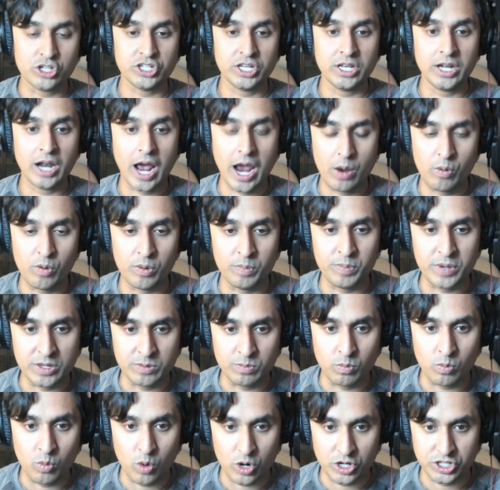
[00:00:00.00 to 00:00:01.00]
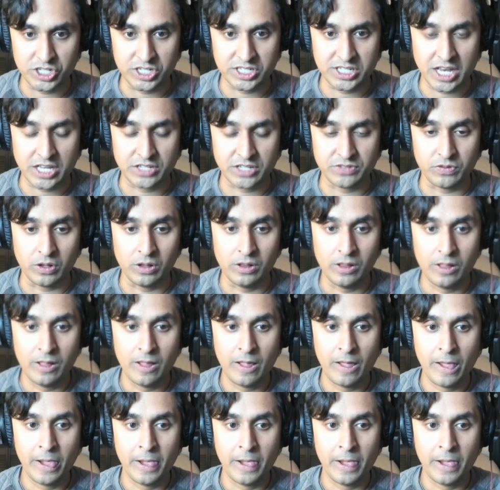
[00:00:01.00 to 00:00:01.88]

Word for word: person i would be more successful